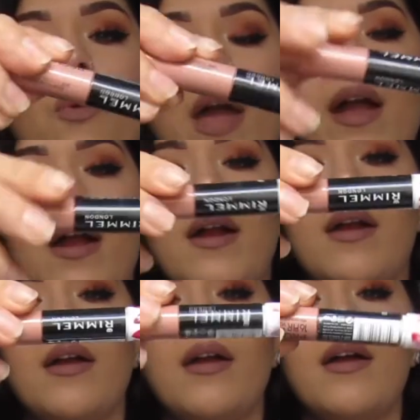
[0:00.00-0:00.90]

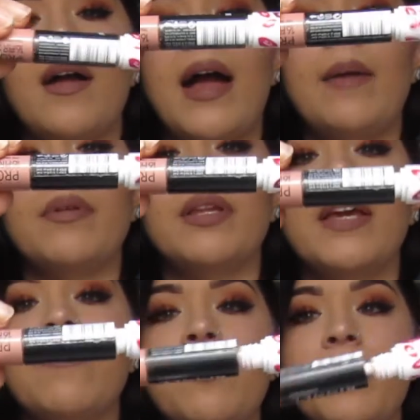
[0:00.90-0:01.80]
where I
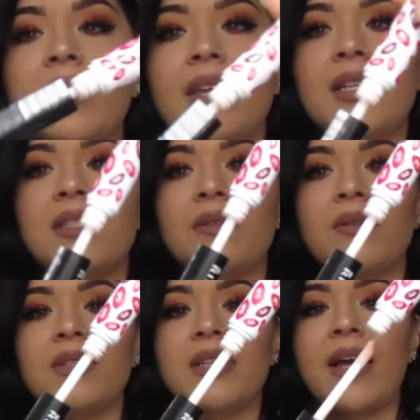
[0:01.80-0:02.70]
believe you put this
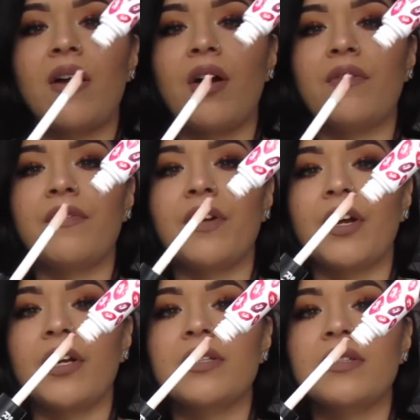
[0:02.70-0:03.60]
side on
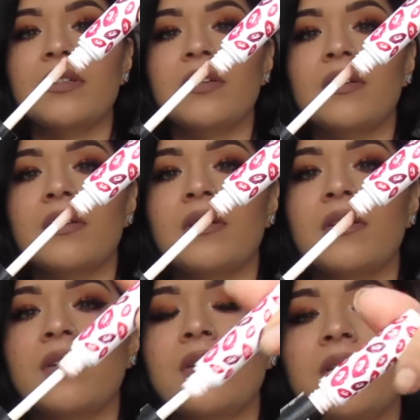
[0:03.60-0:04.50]
first.
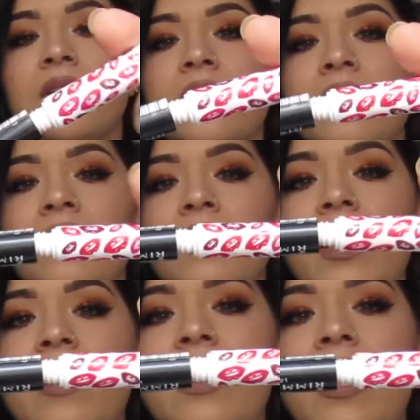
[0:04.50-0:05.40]

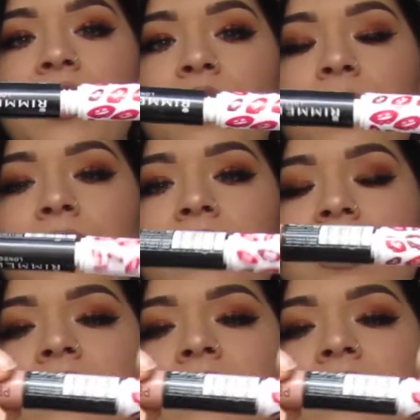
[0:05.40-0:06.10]
And then you put,